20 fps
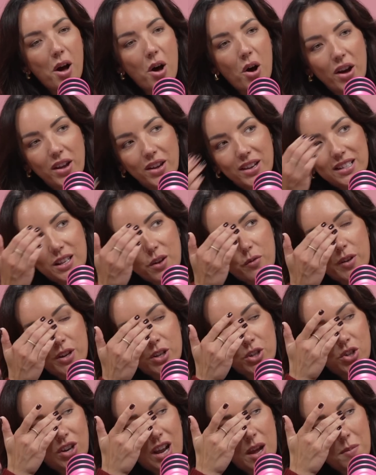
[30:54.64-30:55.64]
Oh, it used to
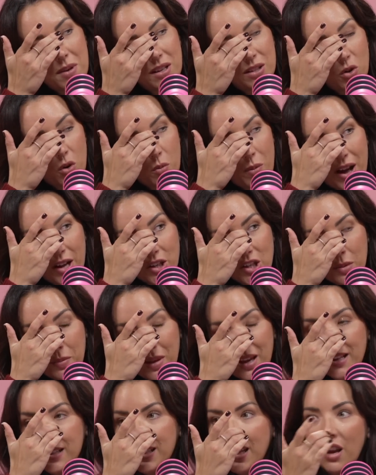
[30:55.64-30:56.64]
frustrate me so much. I'm
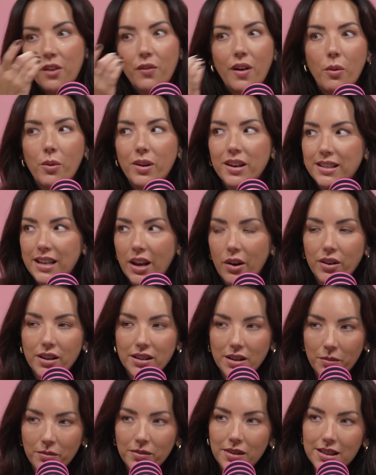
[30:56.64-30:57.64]
like, see, if I want to tell you
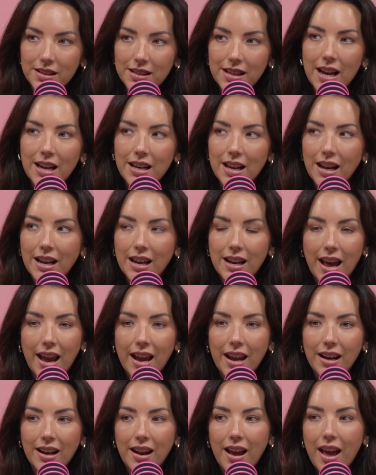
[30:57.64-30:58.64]
something that's
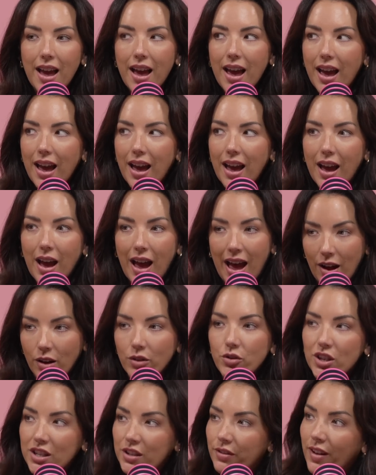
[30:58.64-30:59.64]
$9.99, I'll
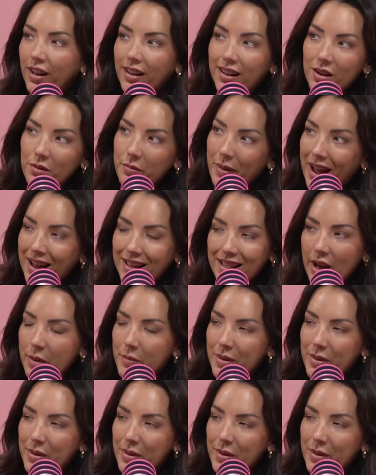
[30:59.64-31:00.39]
just fucking buy that